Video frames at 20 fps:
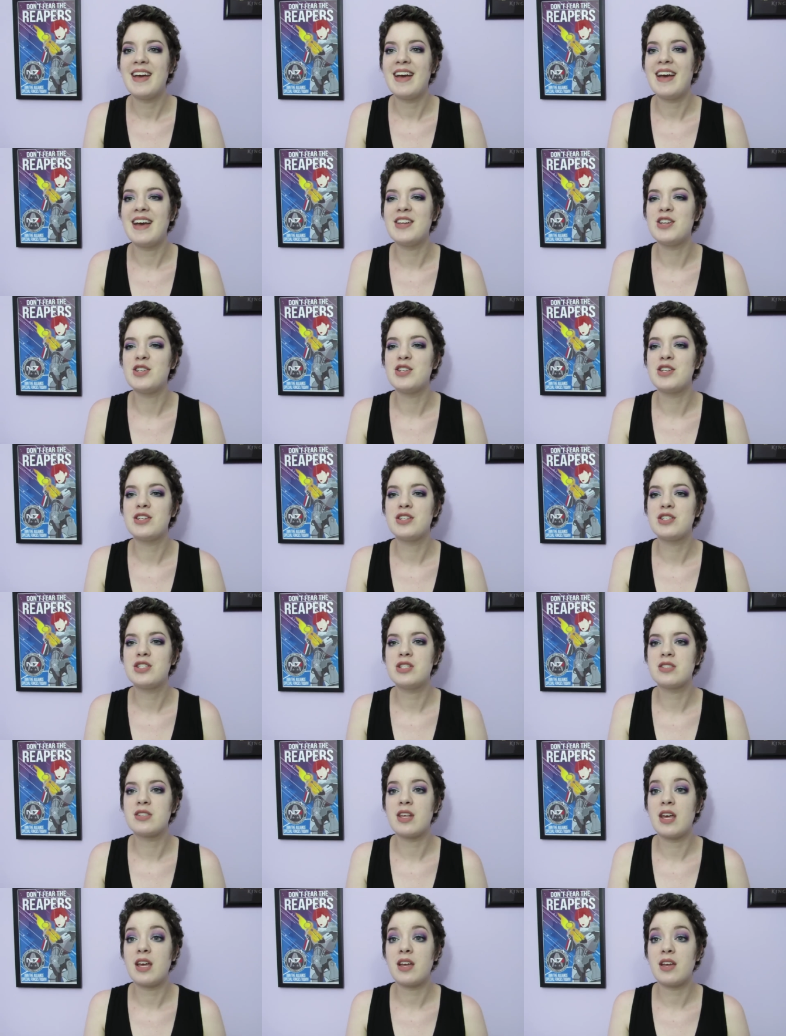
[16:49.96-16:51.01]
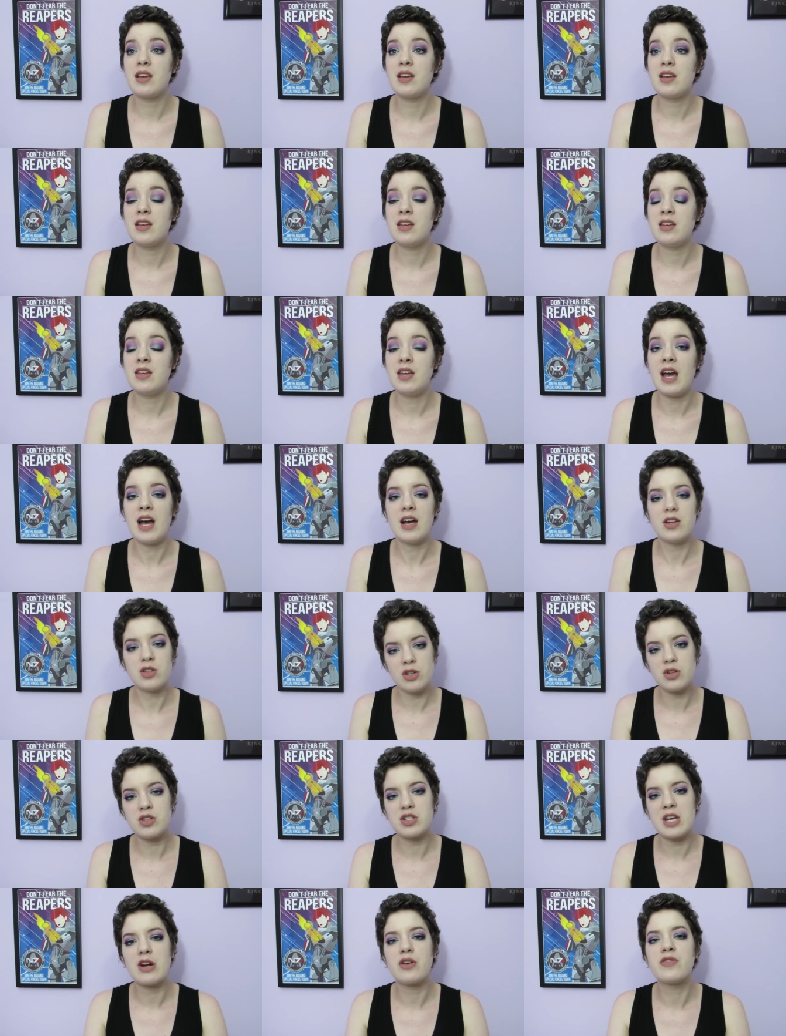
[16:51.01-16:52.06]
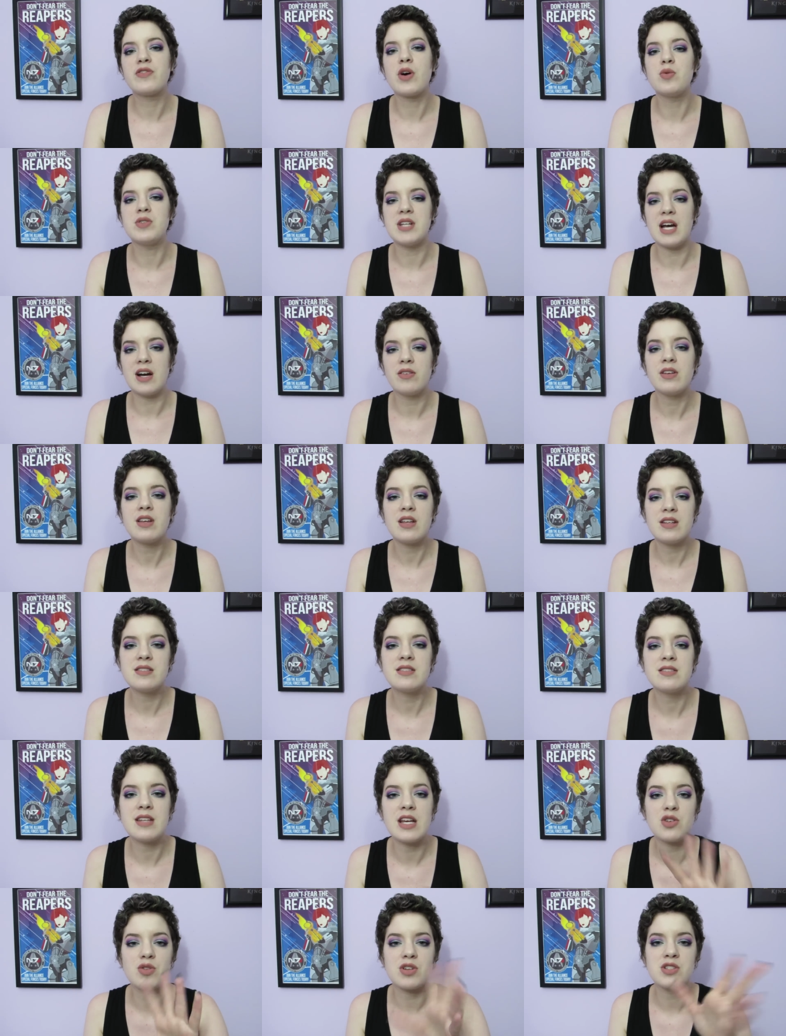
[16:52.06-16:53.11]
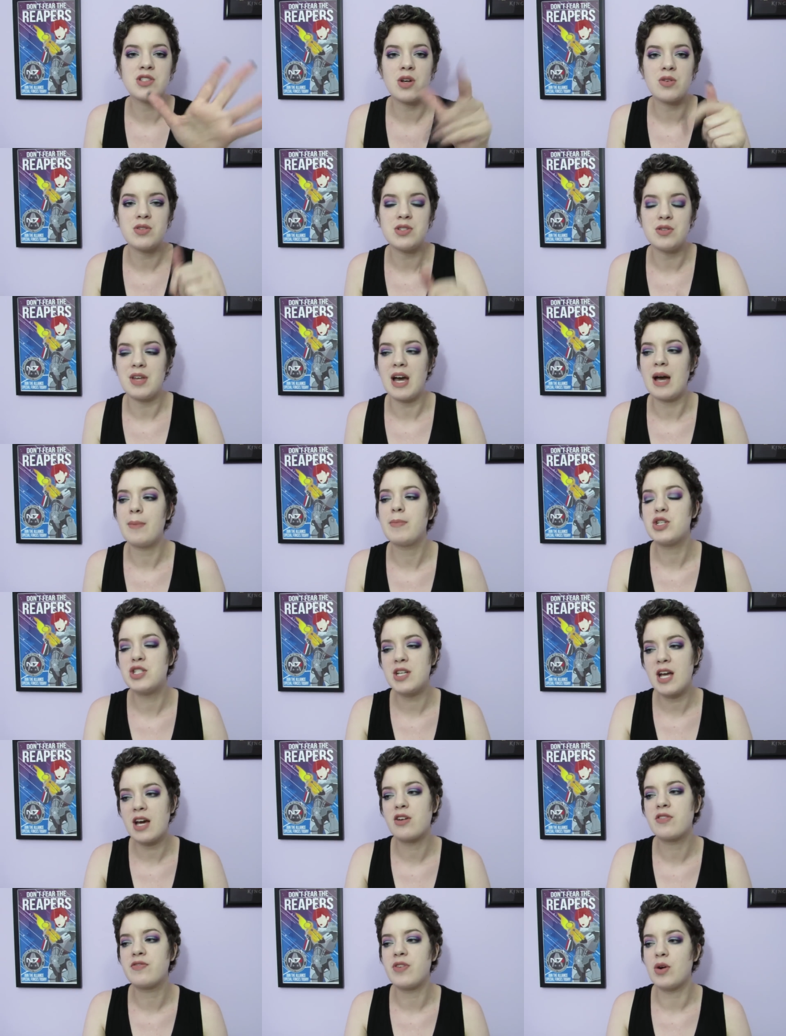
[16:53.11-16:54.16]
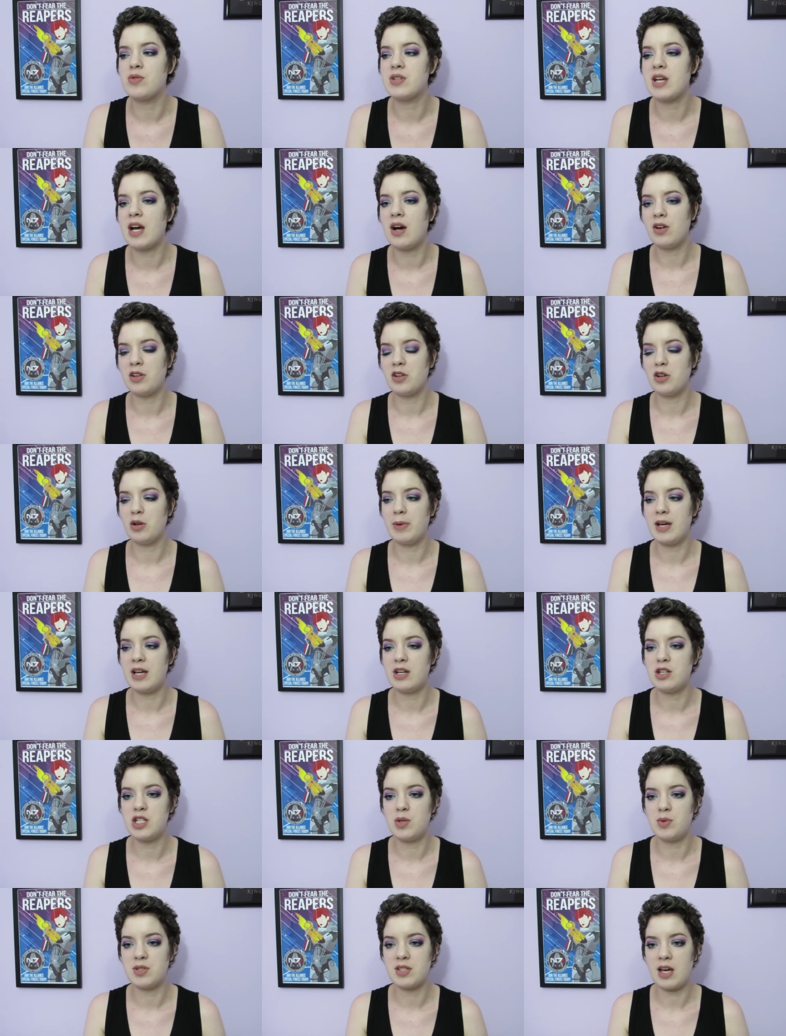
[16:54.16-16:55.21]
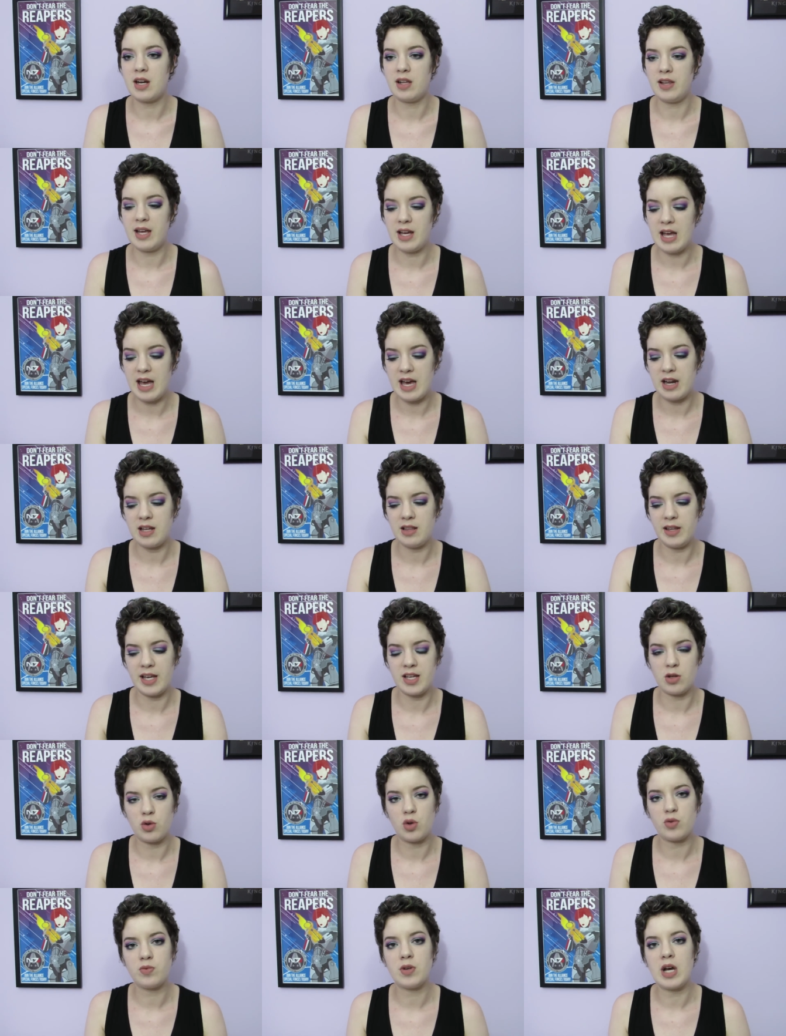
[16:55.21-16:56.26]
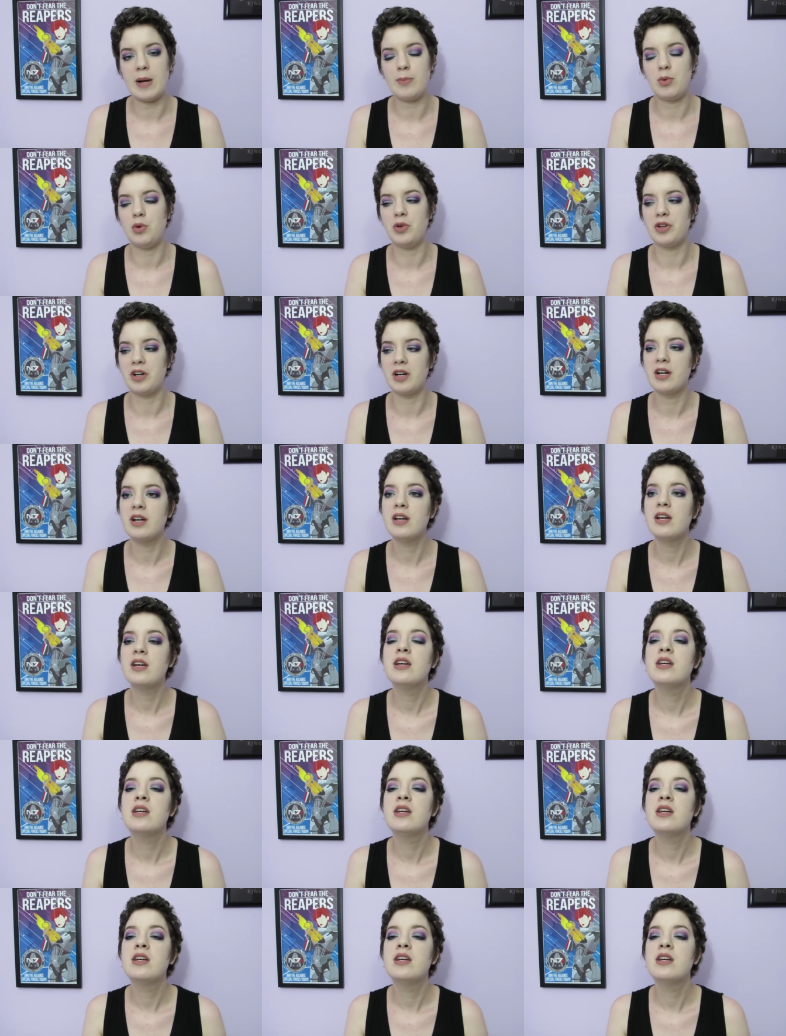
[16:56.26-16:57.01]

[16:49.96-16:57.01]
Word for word: and she's like, yeah, you know, she had her phone down. It's dangerous, don't do that. But she had her phone down a little bit, and she was kind of, like, had it in, like, a cup holder.